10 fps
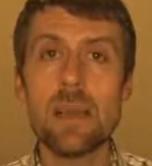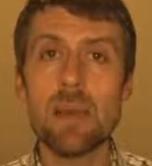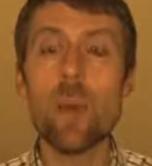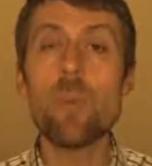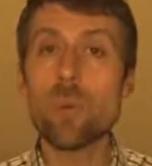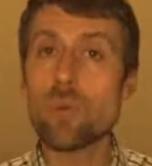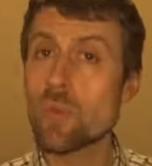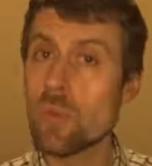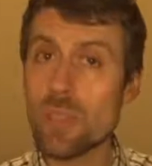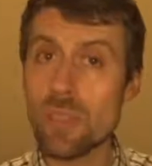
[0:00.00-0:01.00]

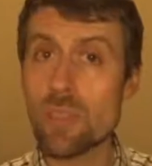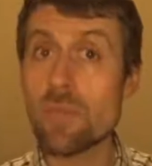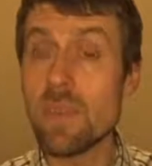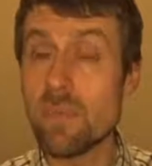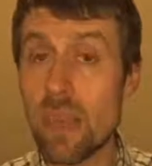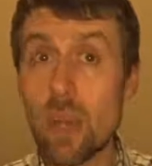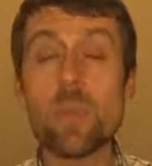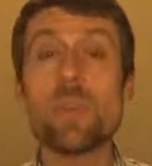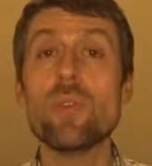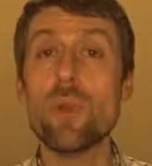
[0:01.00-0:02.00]
opportunities of develop
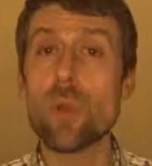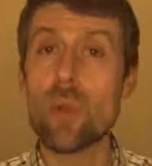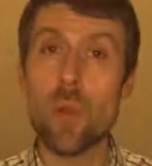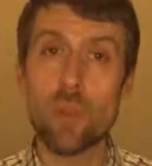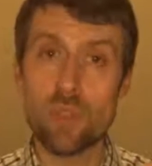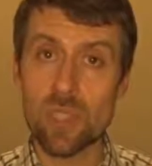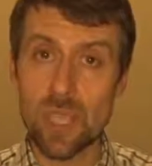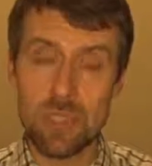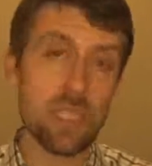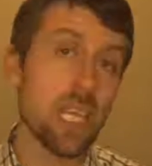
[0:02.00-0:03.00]
your own skill.